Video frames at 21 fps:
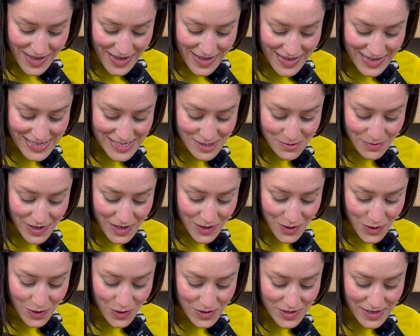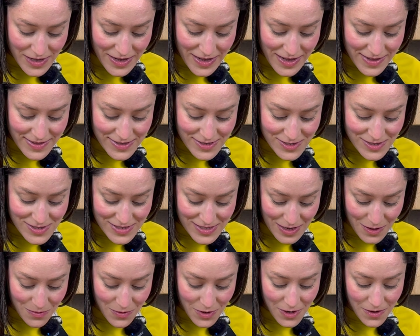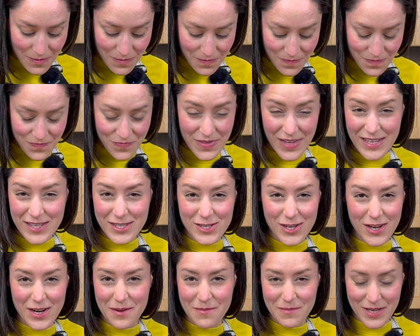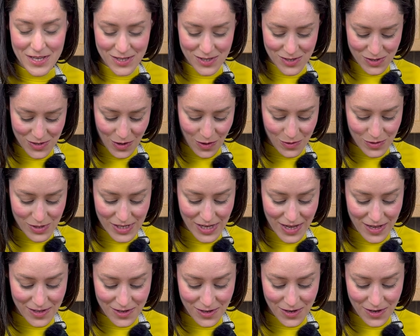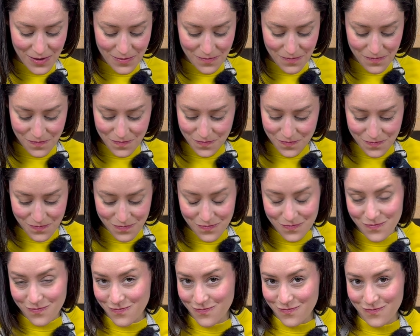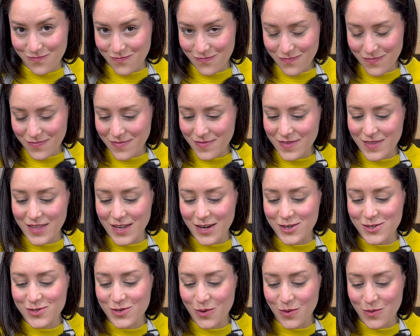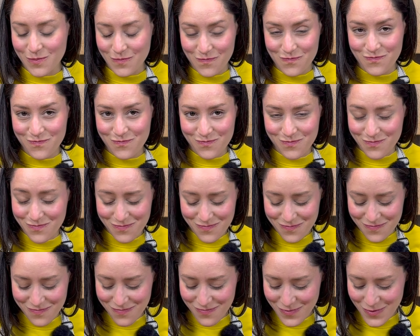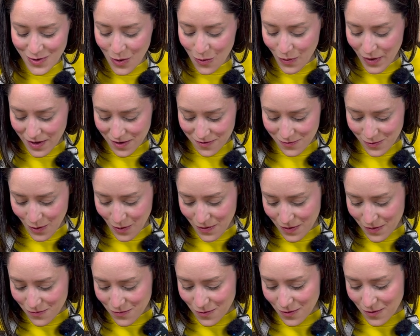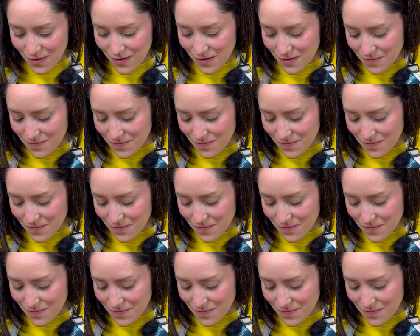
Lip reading: it's been cooked in the steamer, it's gonna be so tender. There's no way of going wrong.